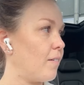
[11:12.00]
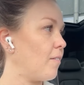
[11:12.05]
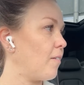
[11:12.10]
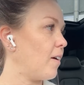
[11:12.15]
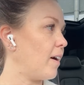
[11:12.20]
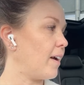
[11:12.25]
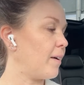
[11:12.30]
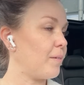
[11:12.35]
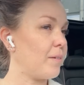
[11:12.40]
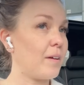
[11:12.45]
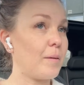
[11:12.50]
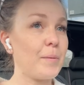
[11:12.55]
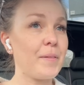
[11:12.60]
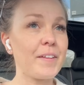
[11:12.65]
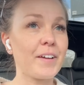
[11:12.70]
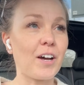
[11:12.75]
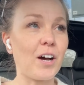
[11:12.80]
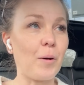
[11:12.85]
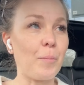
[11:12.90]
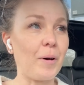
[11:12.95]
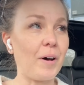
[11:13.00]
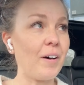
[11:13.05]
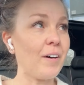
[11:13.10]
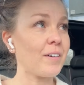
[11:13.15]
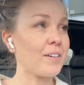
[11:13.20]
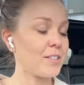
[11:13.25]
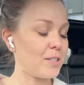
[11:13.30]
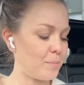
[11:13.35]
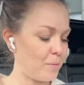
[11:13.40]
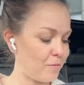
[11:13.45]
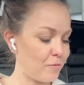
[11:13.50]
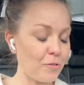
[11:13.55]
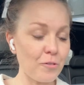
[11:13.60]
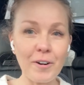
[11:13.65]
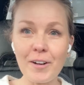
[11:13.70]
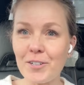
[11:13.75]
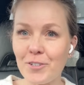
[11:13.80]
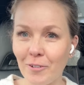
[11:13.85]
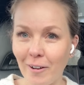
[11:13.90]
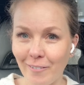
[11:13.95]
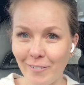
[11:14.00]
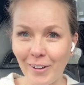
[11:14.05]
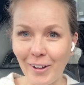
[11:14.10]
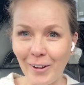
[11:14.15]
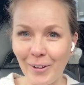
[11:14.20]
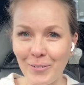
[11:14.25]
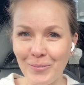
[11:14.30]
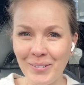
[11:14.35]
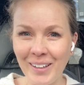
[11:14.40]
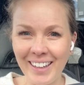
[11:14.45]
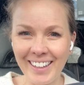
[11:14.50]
Right, I'm in the car park, so before I drive home,